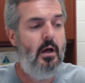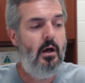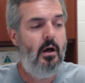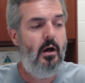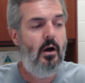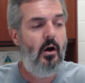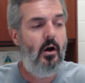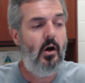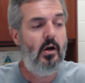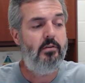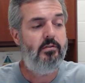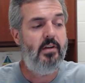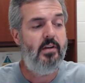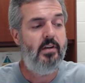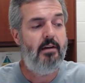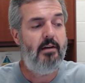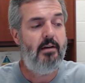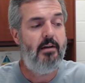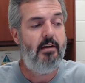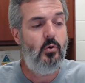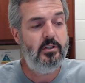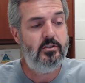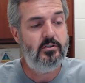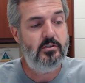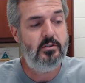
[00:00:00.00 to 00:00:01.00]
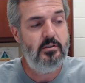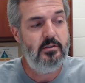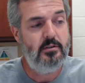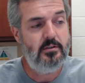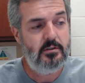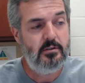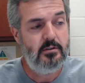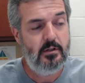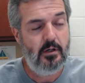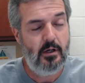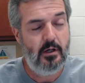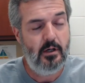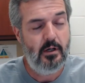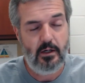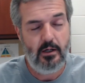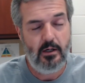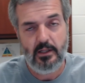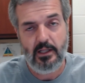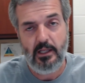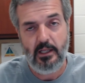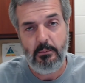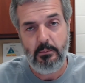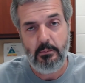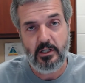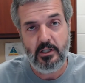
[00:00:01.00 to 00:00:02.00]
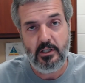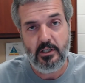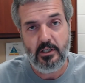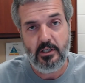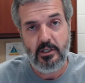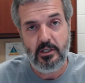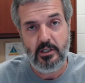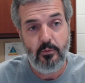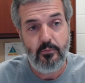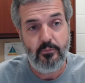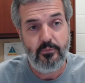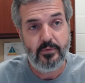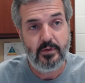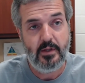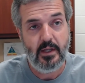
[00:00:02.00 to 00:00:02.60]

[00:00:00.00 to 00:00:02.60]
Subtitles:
All right, if you have questions, let me know